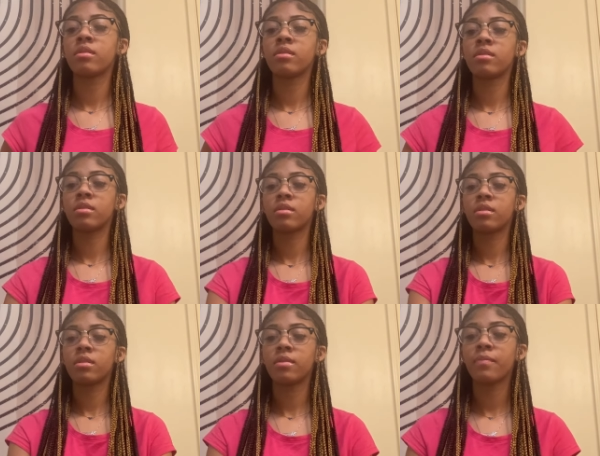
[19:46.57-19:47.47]
We're getting the
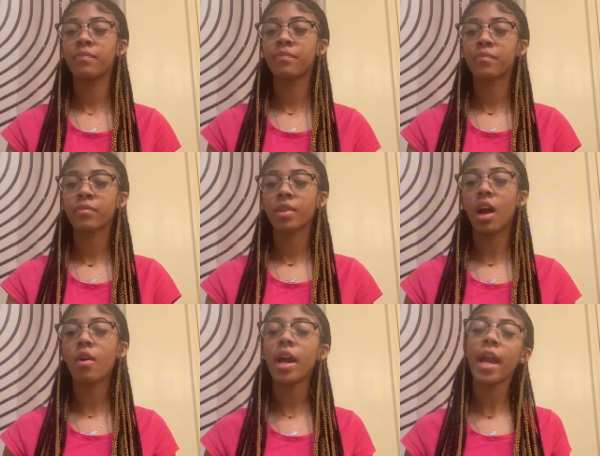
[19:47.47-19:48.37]
field then. That
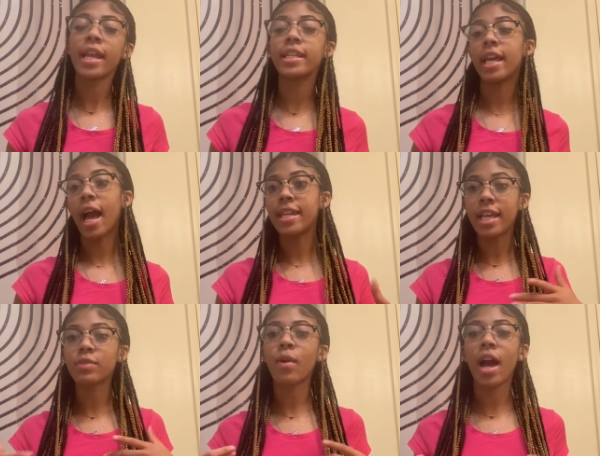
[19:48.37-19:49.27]
ain't, okay, I,
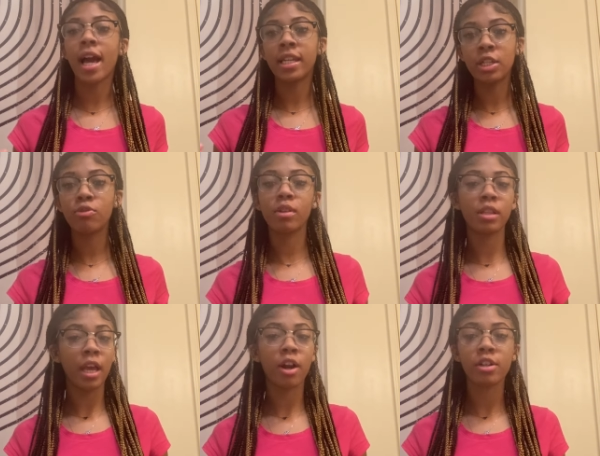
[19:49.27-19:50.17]
that's why I need you to
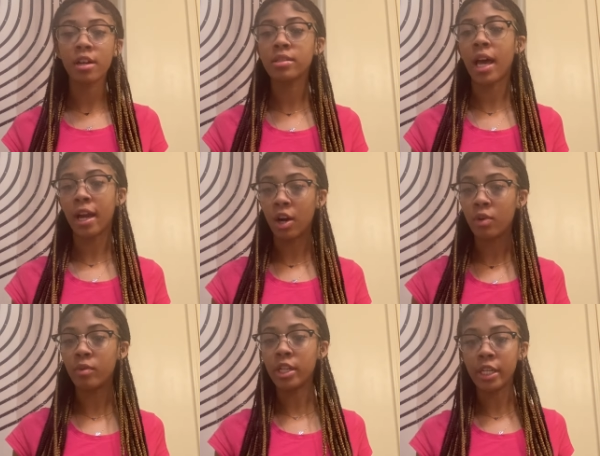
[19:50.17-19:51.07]
let her know, like,
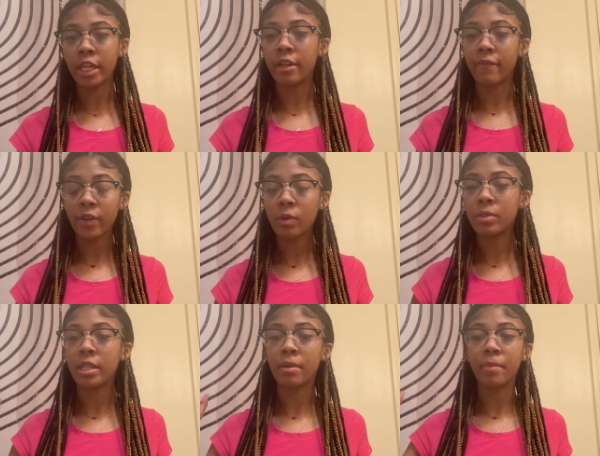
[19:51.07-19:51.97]
oh, we need to get in the field.
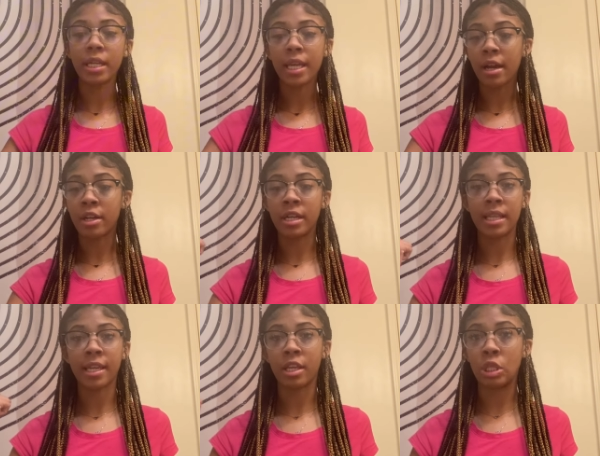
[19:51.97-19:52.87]
We need to meet down there,
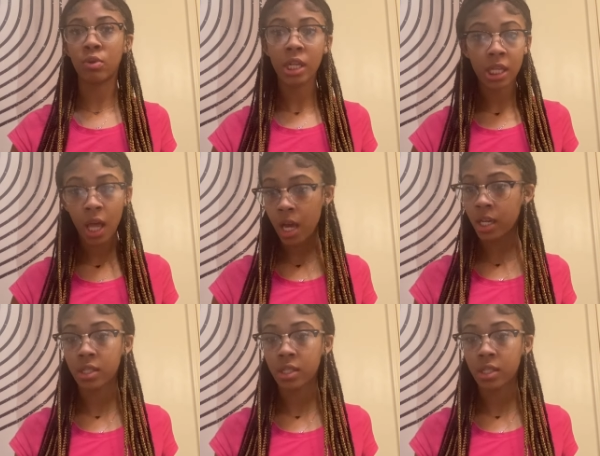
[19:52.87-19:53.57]
like, at 3 o'clock.